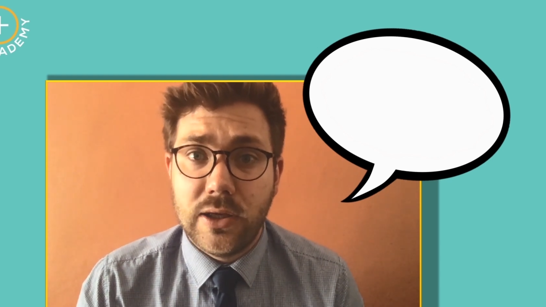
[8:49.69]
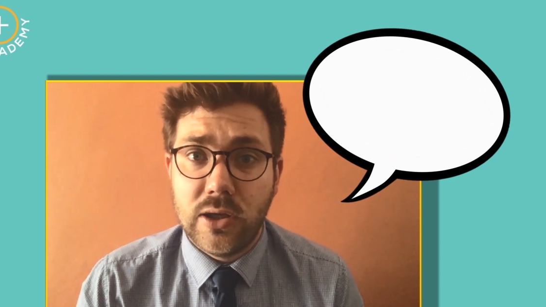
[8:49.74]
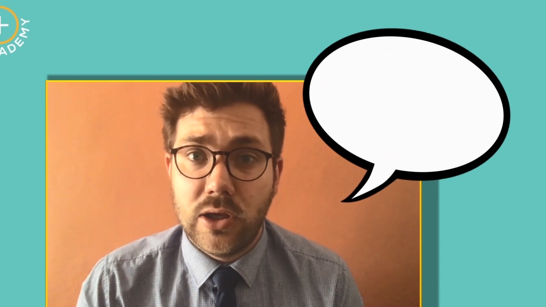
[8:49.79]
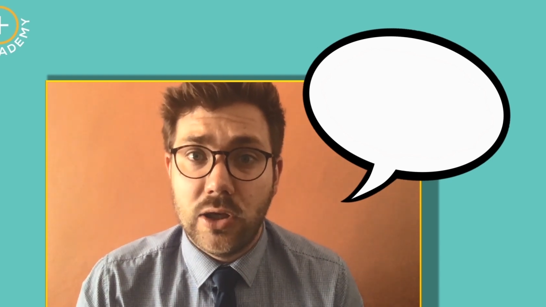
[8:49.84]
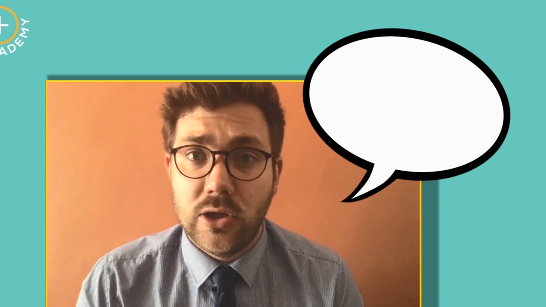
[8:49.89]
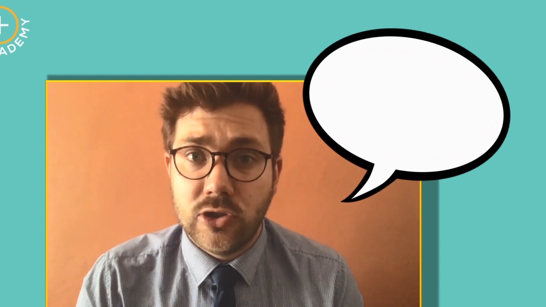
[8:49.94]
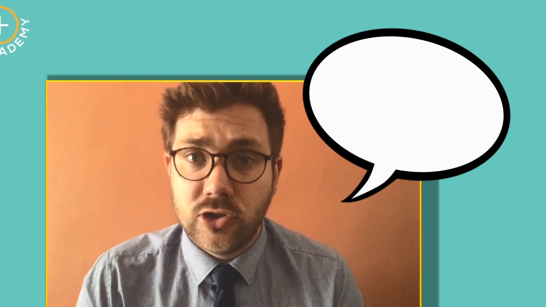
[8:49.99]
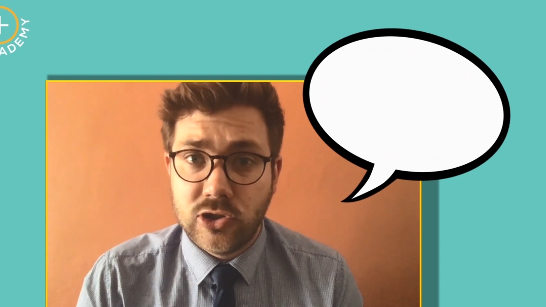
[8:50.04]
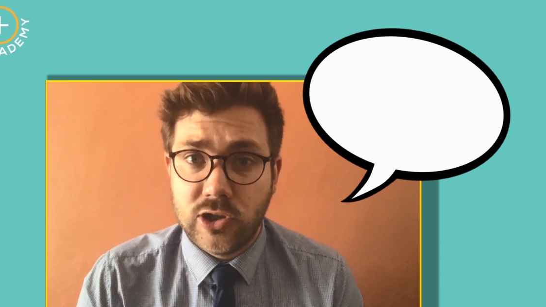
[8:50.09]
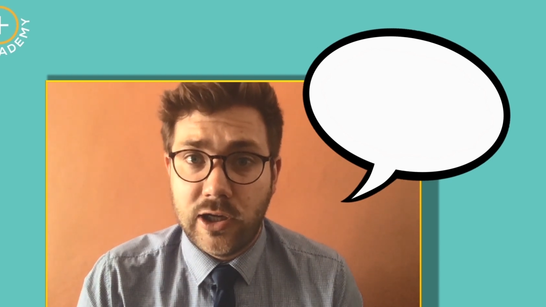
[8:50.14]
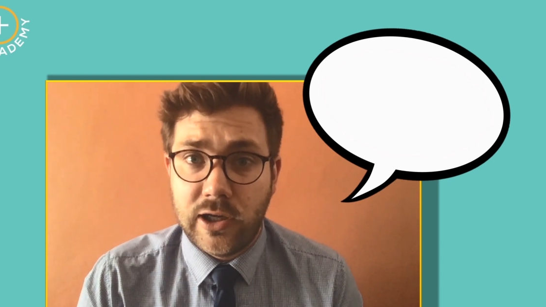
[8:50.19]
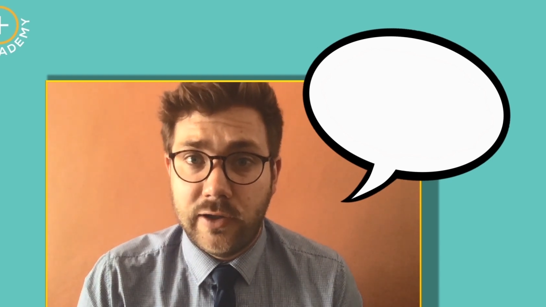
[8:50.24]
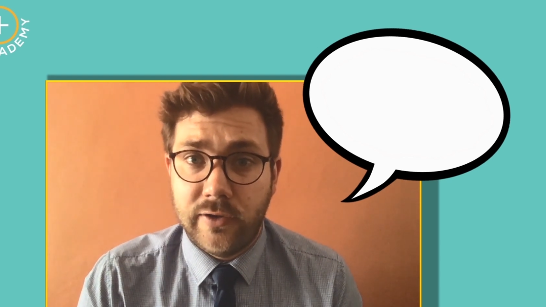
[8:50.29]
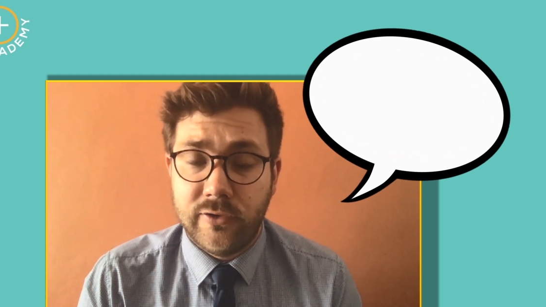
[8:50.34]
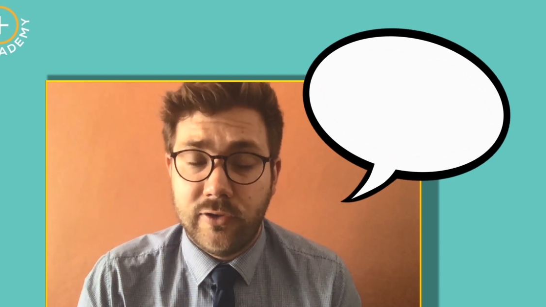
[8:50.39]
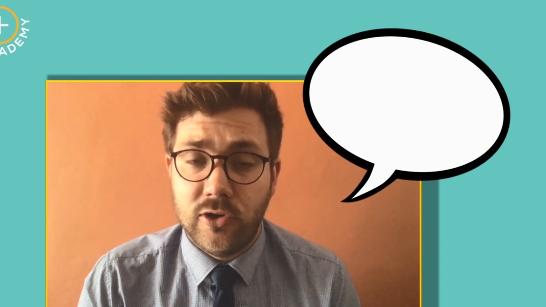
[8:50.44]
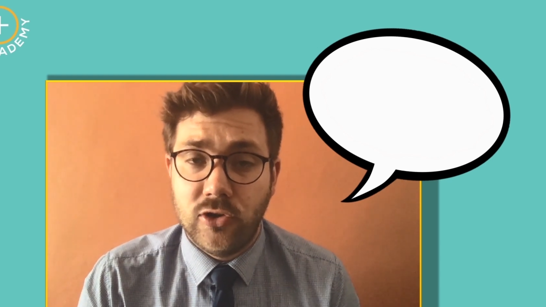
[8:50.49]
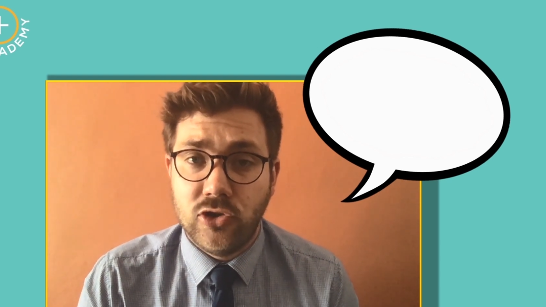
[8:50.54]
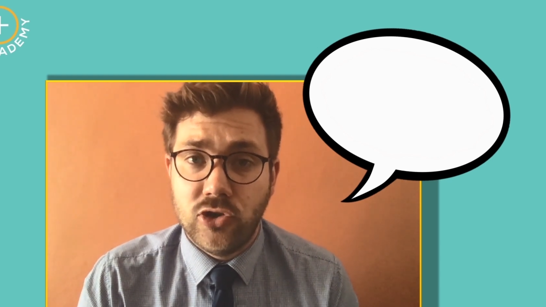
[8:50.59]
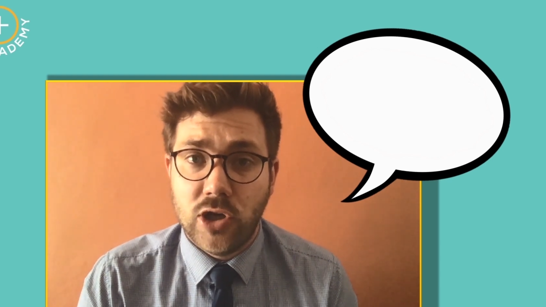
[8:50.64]
good chance
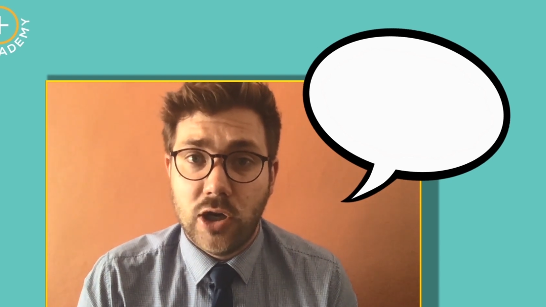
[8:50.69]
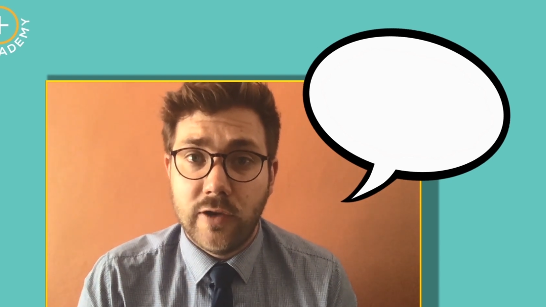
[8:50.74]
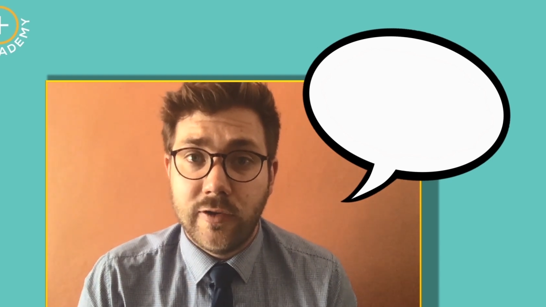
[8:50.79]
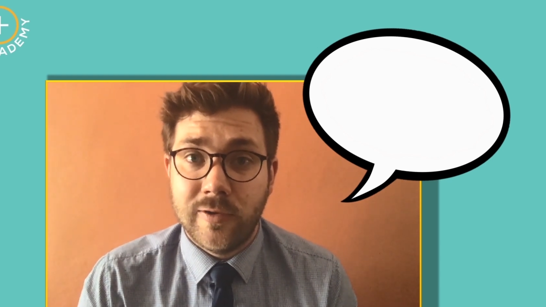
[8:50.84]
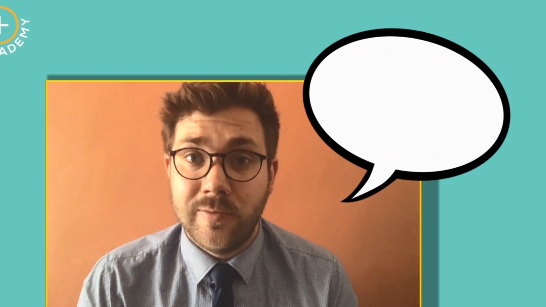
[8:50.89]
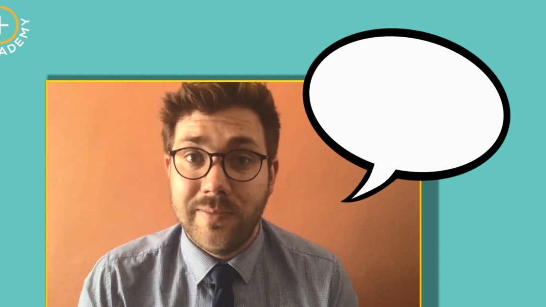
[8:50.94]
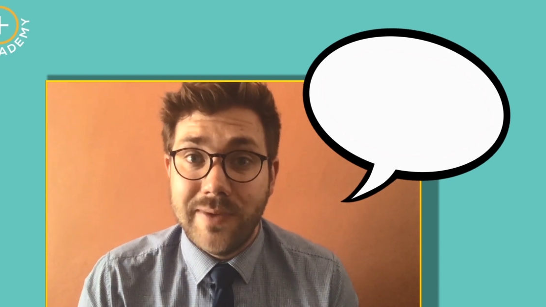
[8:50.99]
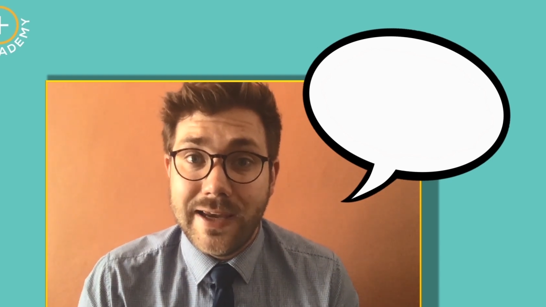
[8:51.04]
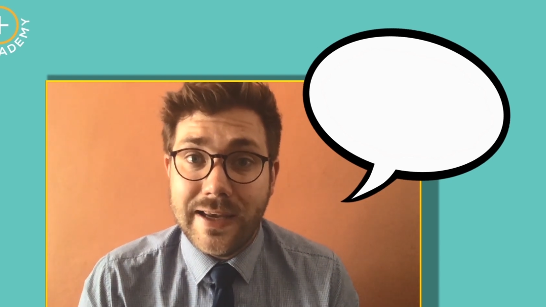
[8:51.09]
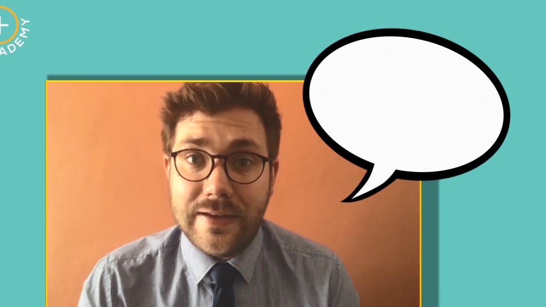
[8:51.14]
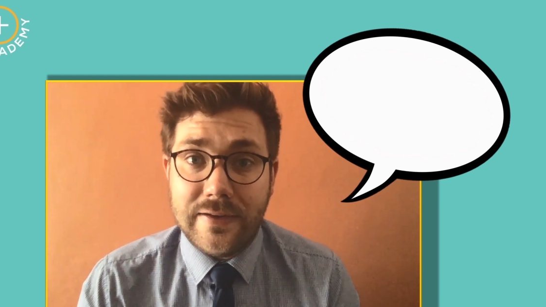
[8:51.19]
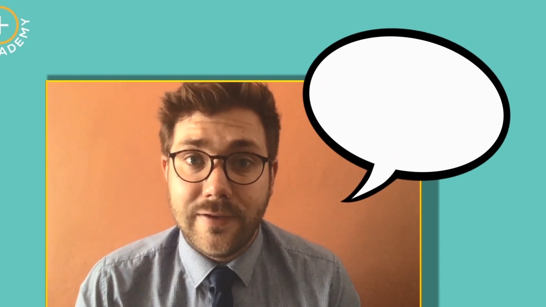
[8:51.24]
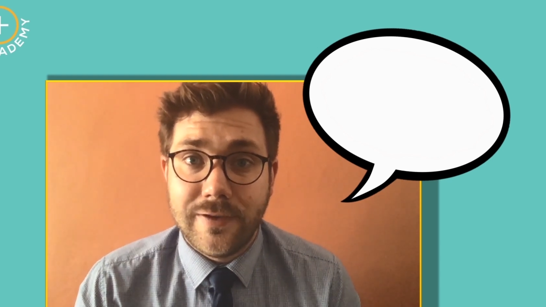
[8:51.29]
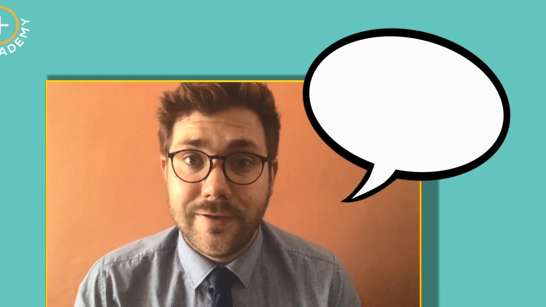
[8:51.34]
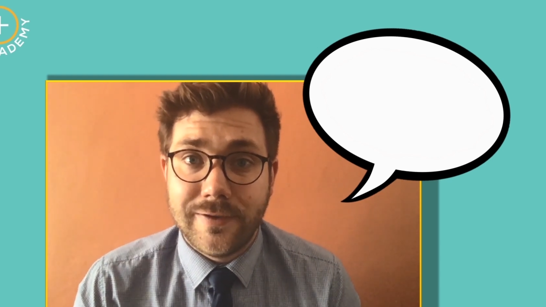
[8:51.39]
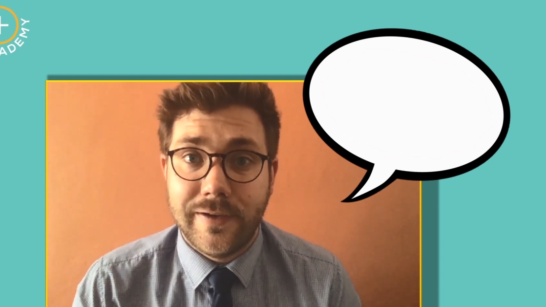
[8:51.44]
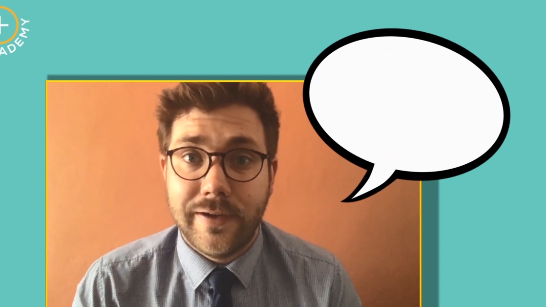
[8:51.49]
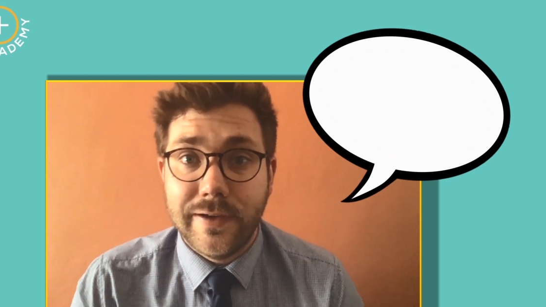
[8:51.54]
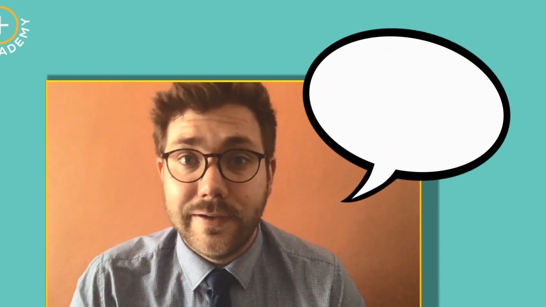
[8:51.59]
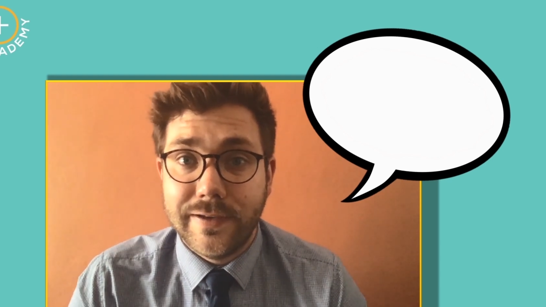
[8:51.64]
to show some
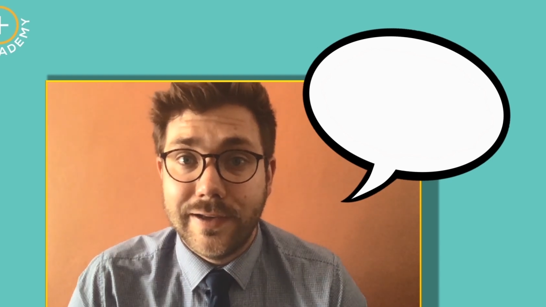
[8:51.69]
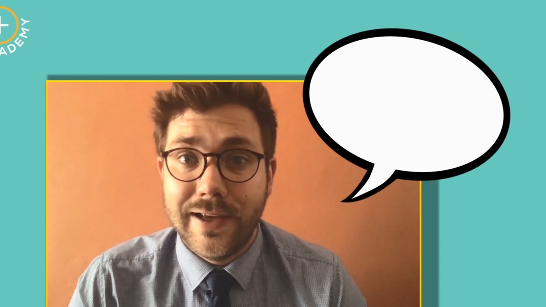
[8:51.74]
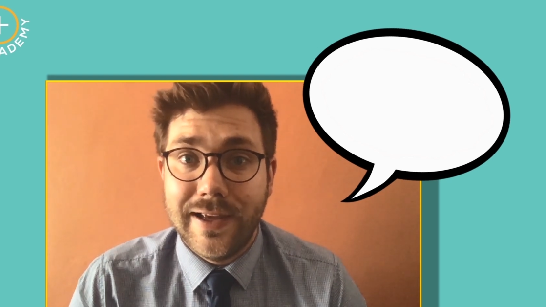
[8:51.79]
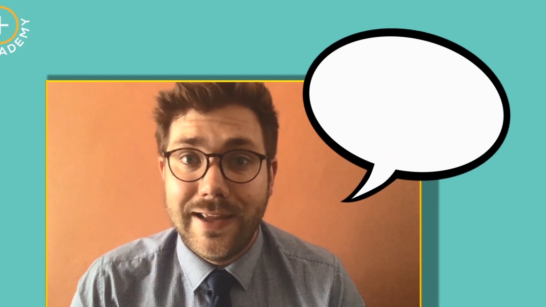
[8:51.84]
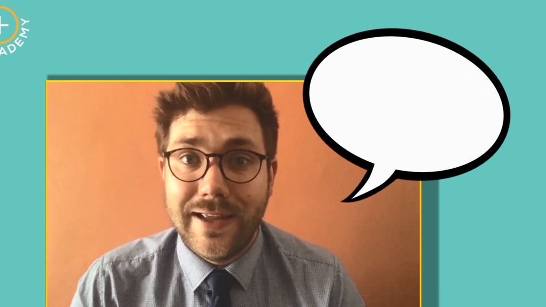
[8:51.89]
insight